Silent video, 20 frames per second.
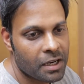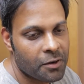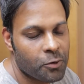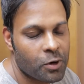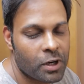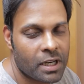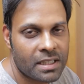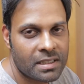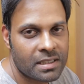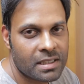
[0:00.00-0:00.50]

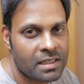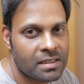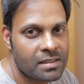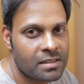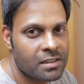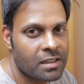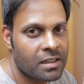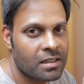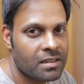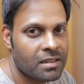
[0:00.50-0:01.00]
work as a
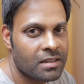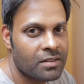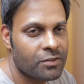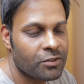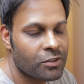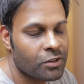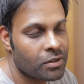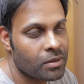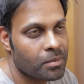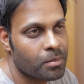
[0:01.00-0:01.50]
consultant
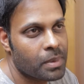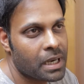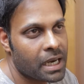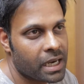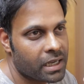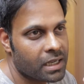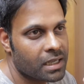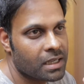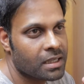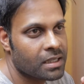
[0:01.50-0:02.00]
for a
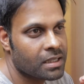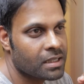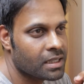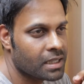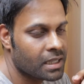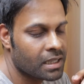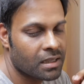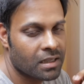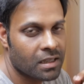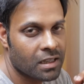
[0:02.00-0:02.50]
bank
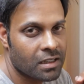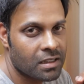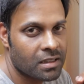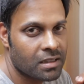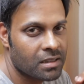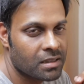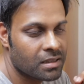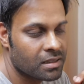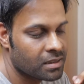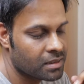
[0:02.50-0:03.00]
in
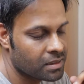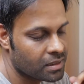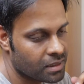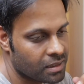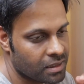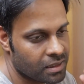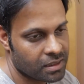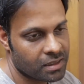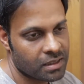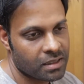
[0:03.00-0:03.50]
London.
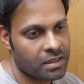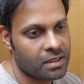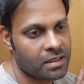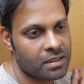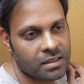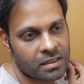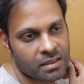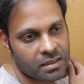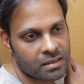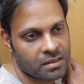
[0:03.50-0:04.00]

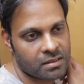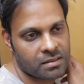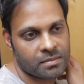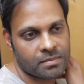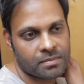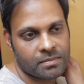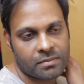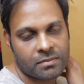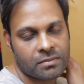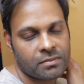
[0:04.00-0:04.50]

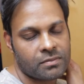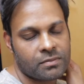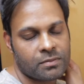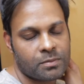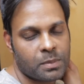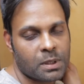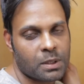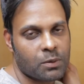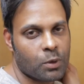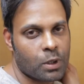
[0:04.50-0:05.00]
Been
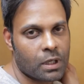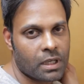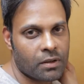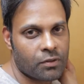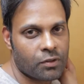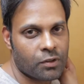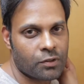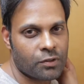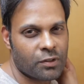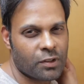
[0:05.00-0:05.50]

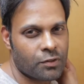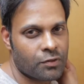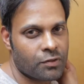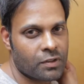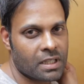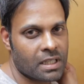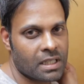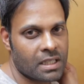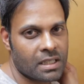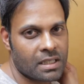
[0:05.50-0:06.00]
working for
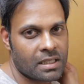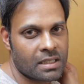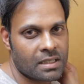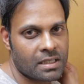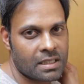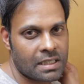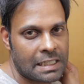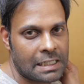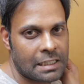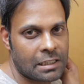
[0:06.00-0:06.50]
15
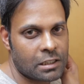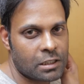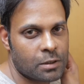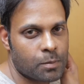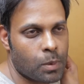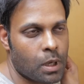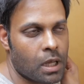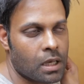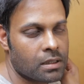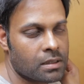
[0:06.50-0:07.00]
years
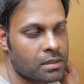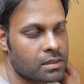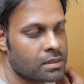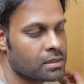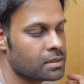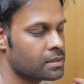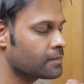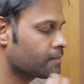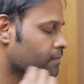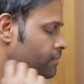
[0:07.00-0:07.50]

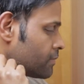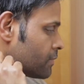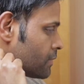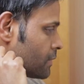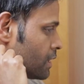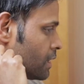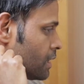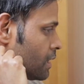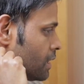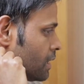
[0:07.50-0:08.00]
plus.
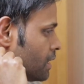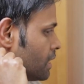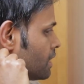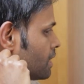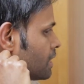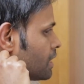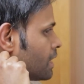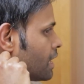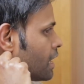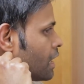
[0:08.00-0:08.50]

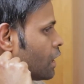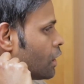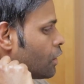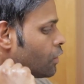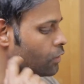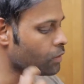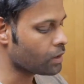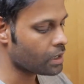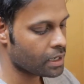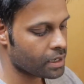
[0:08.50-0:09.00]

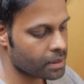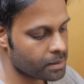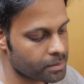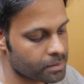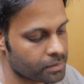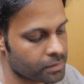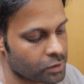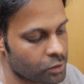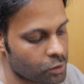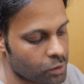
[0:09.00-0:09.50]
Now
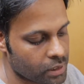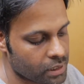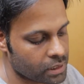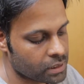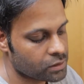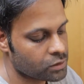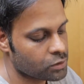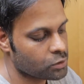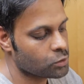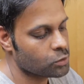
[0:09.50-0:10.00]
I'm going
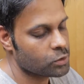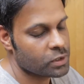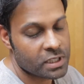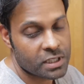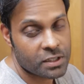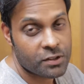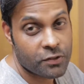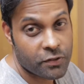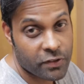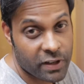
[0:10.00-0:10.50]
through
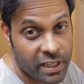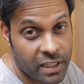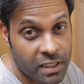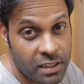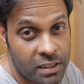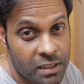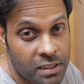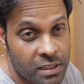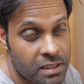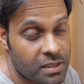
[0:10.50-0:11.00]
this
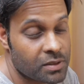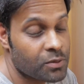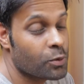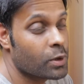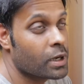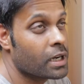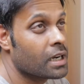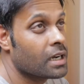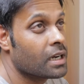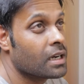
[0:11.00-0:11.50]
phase
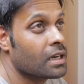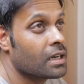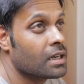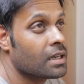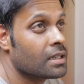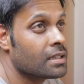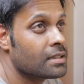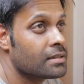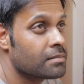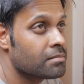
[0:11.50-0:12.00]

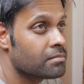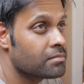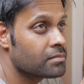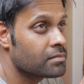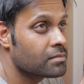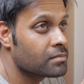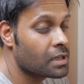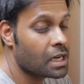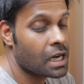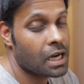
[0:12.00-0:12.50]
where
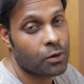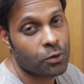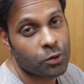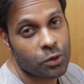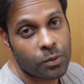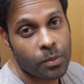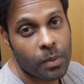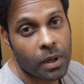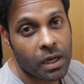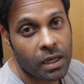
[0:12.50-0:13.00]
I
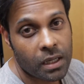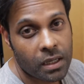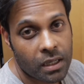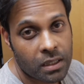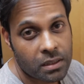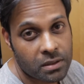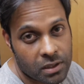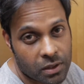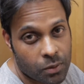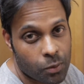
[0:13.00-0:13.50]
want to buy a
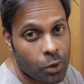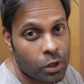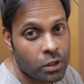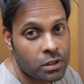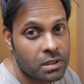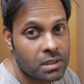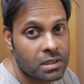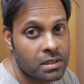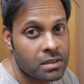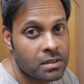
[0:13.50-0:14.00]
luxury
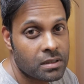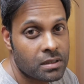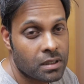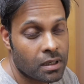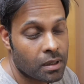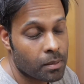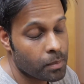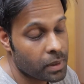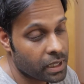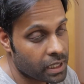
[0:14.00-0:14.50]
watch,
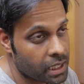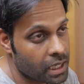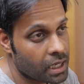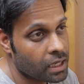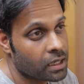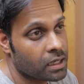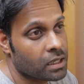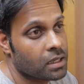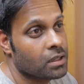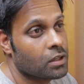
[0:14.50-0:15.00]
a
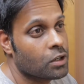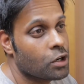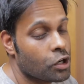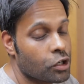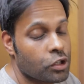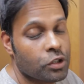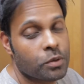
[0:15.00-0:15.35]
mechanical